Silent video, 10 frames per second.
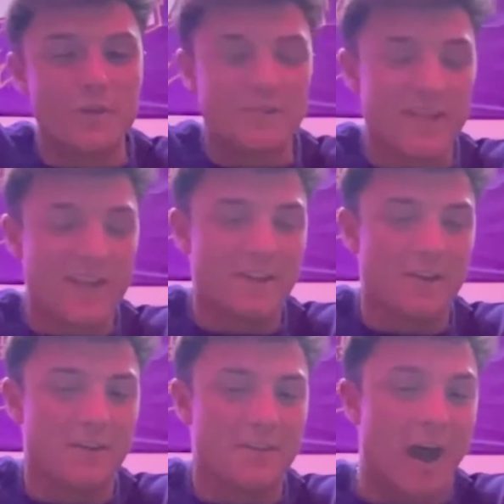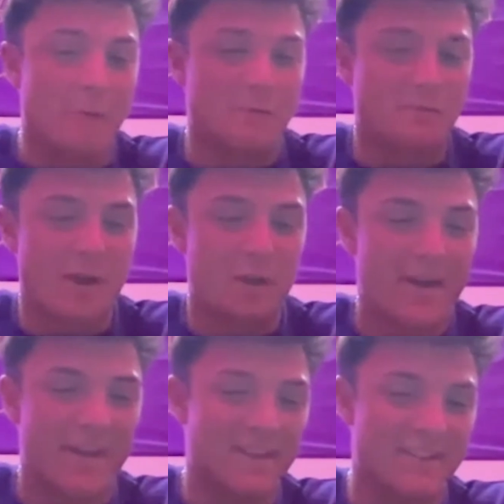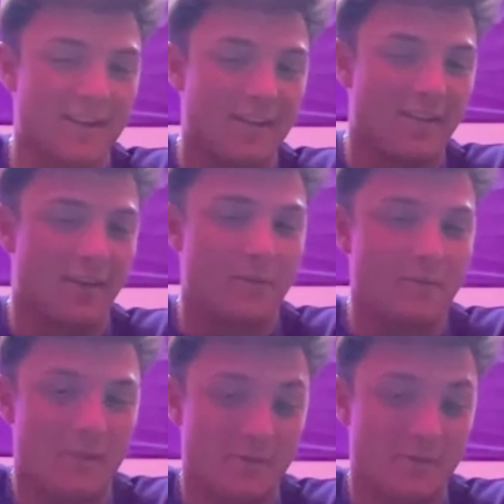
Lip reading: you say your top Spider-Man is out of those